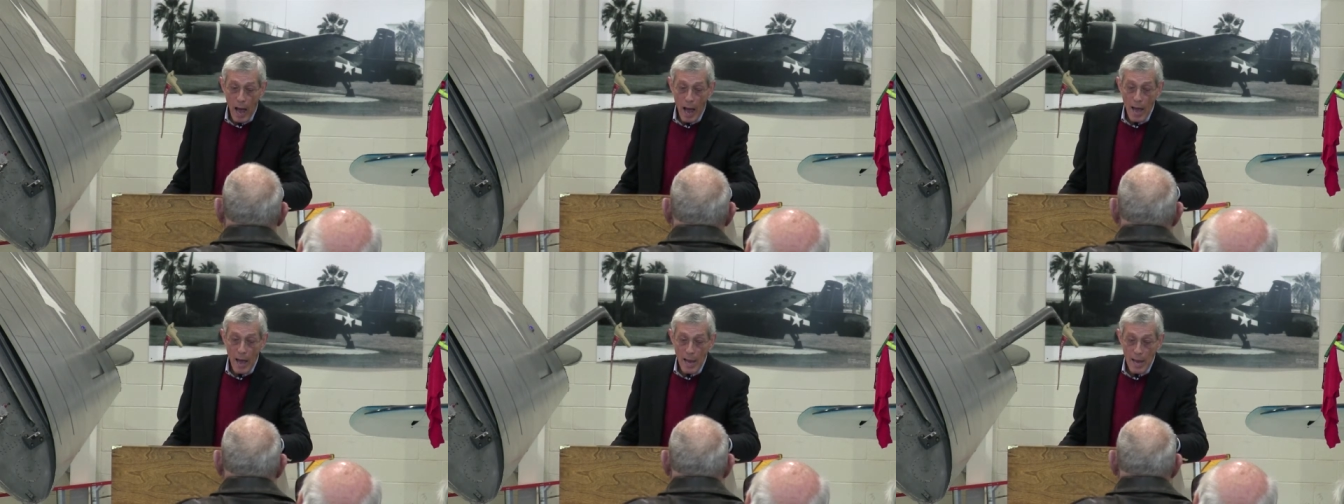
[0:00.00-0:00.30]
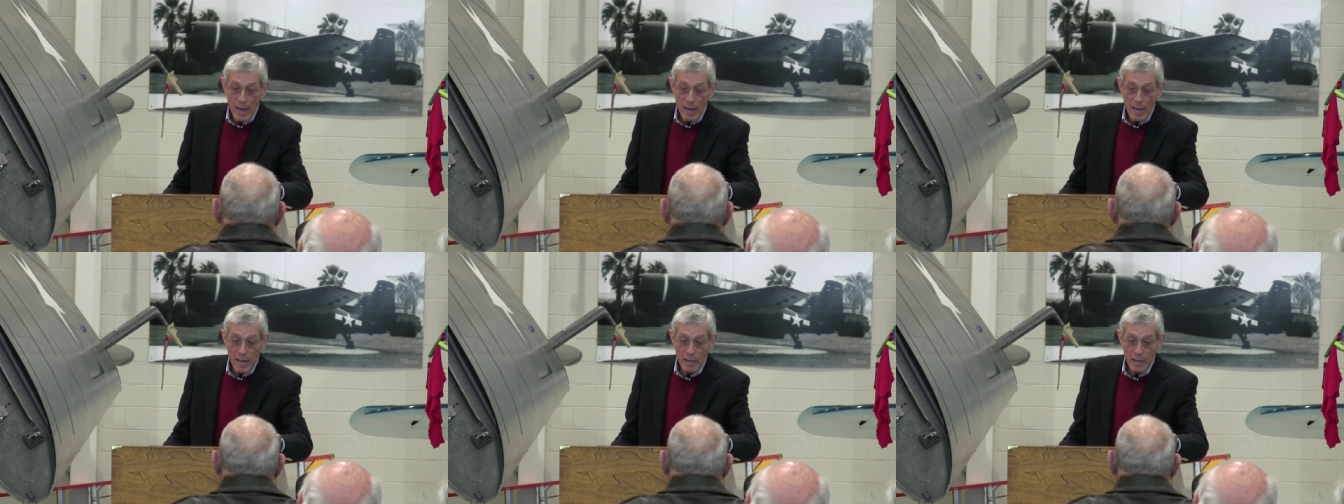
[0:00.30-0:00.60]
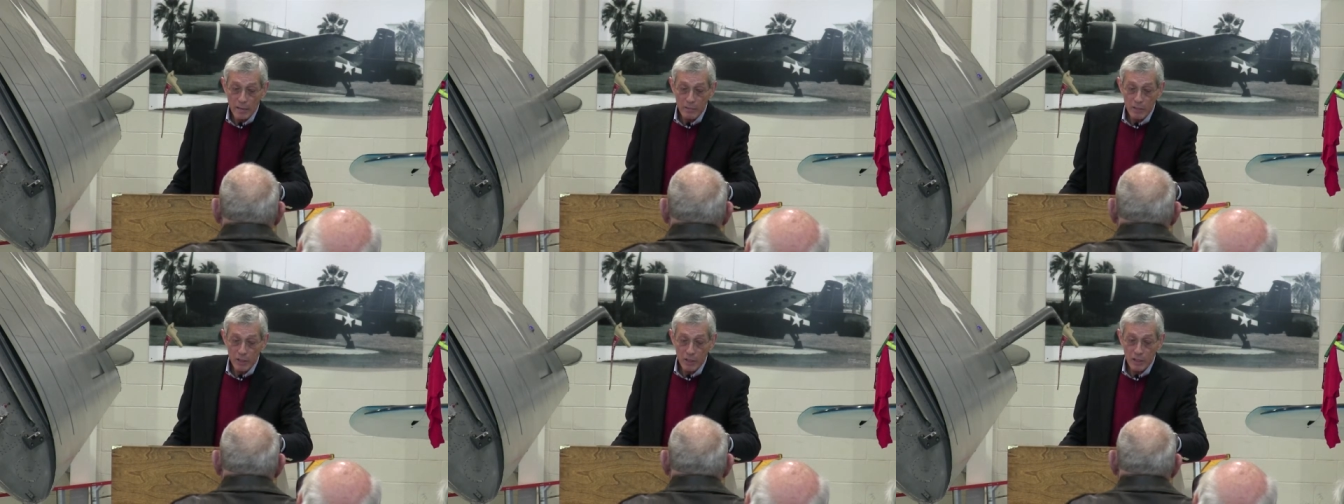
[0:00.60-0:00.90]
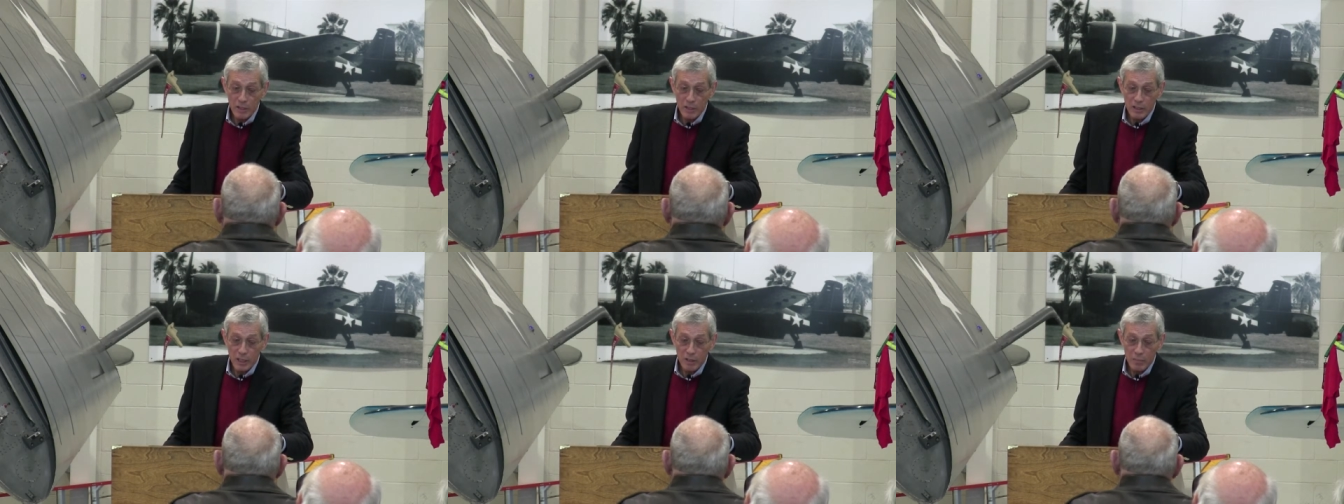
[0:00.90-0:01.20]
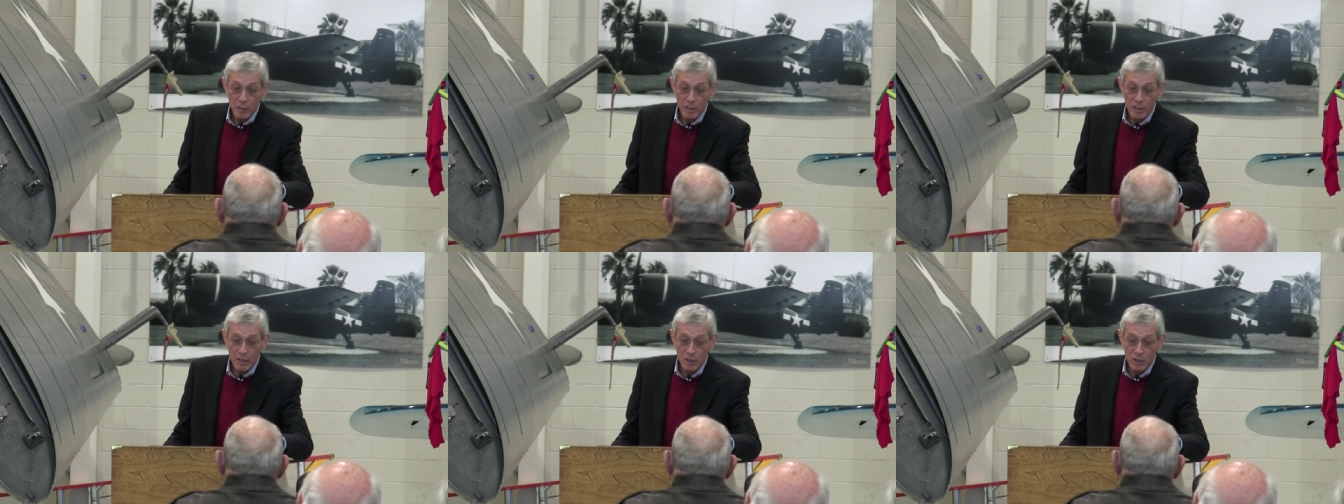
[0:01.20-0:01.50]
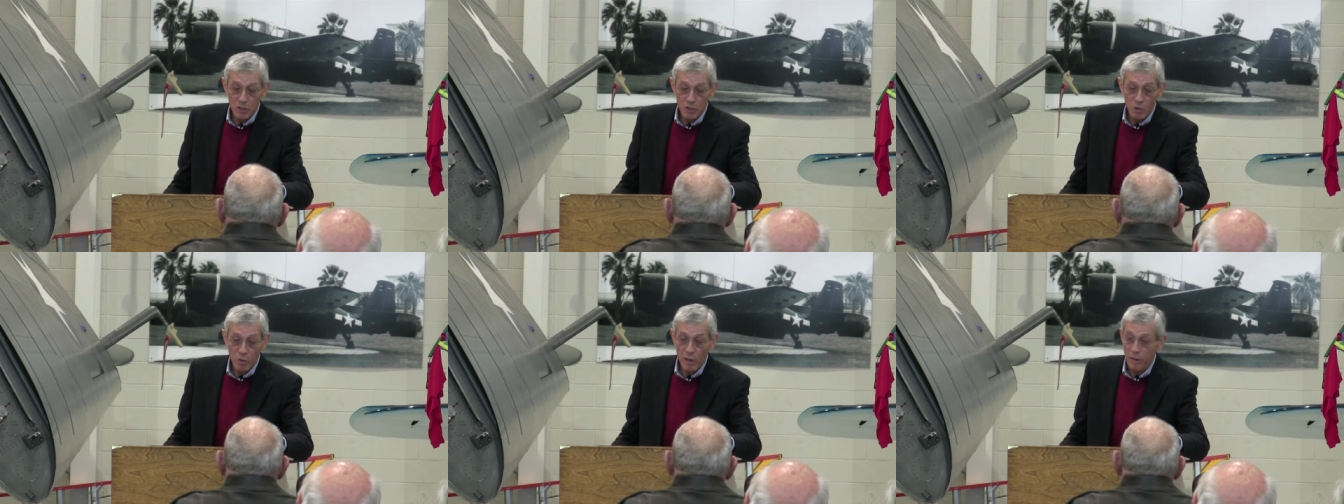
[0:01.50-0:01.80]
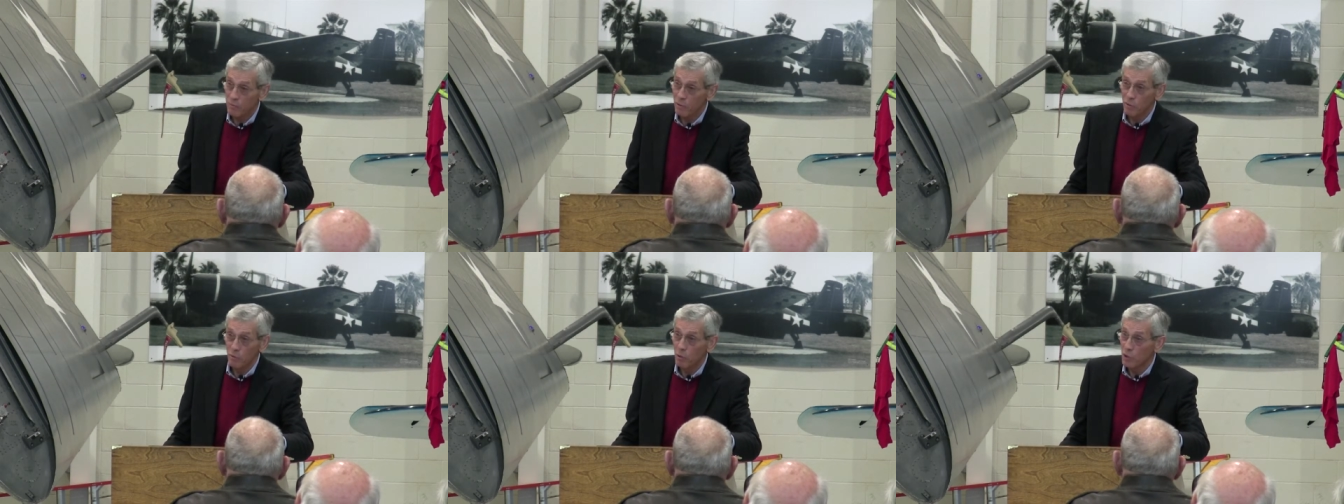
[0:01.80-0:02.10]
I had, ever since I've been in the
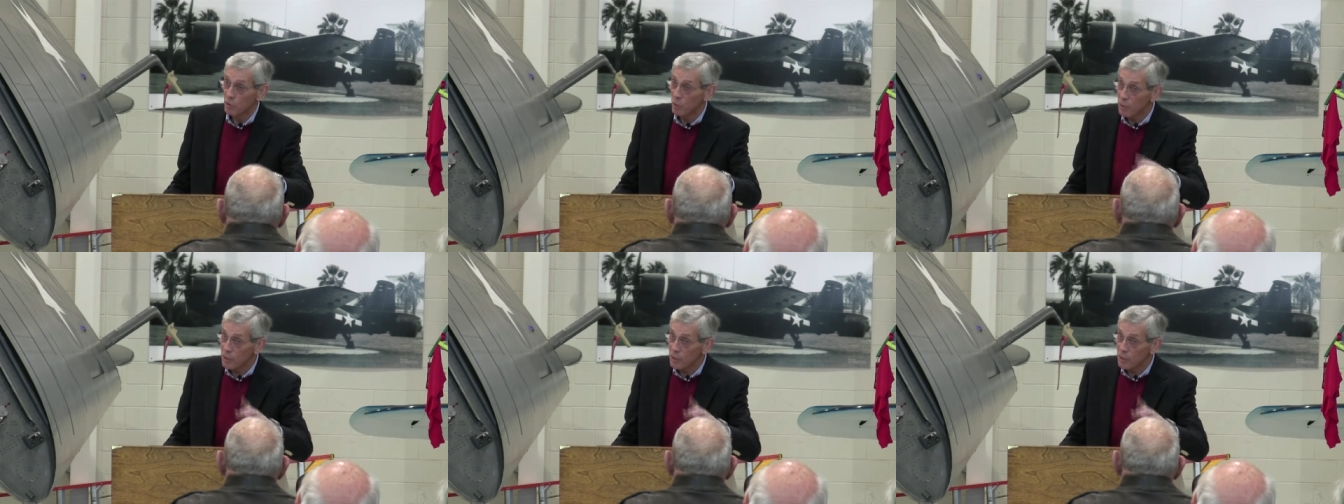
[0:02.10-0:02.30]
squadron,